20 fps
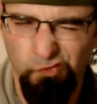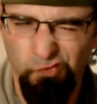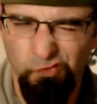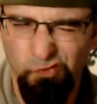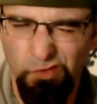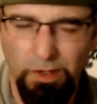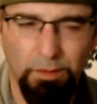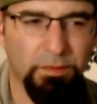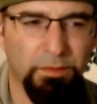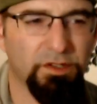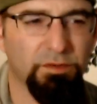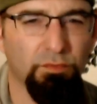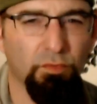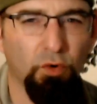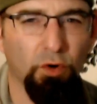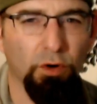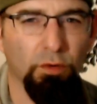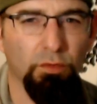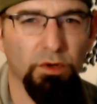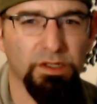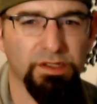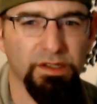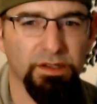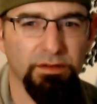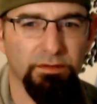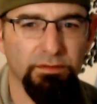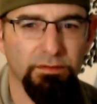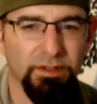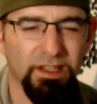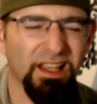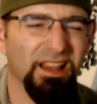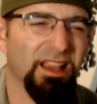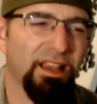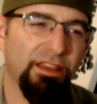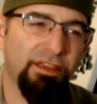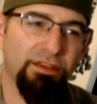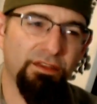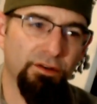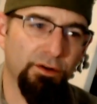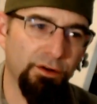how much more was it? You get like
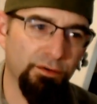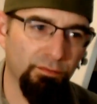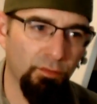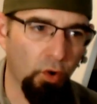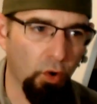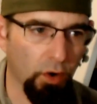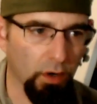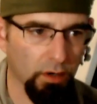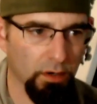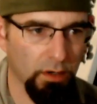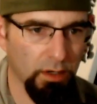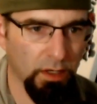a third more.